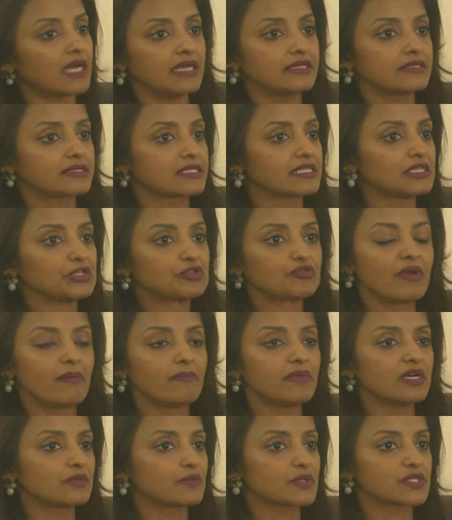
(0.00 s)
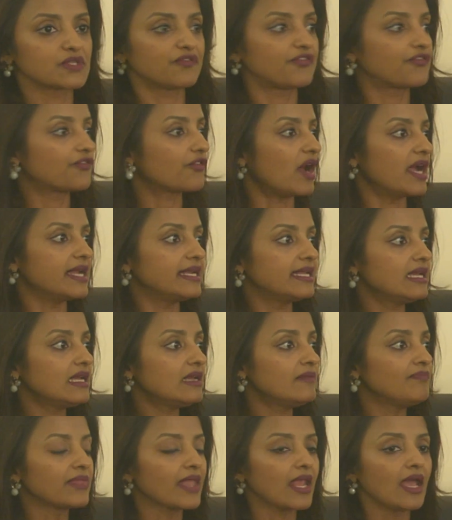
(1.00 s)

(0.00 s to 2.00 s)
I still remember it was a Friday,